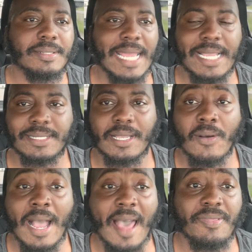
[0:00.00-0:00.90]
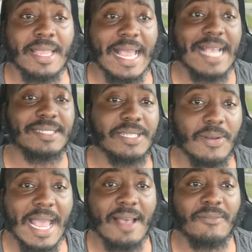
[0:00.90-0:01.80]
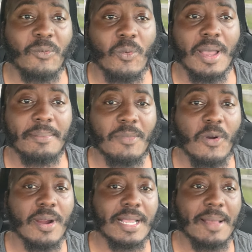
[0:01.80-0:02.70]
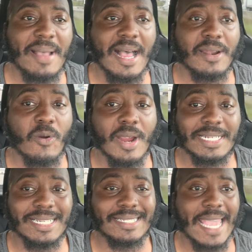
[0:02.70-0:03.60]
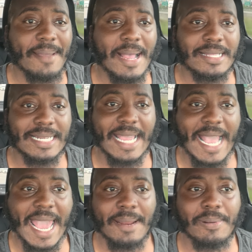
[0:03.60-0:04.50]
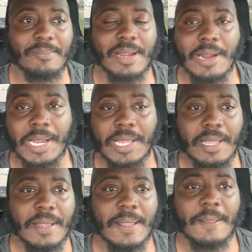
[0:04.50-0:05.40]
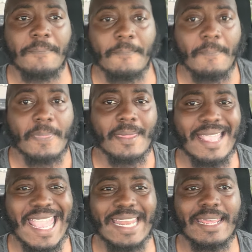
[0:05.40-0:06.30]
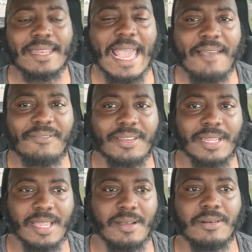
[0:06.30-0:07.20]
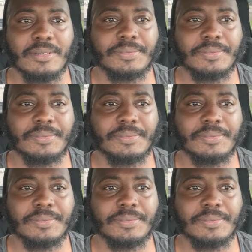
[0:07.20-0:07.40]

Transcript: days ago I think I still have one more come out or it just came out today I had it premiering and in that video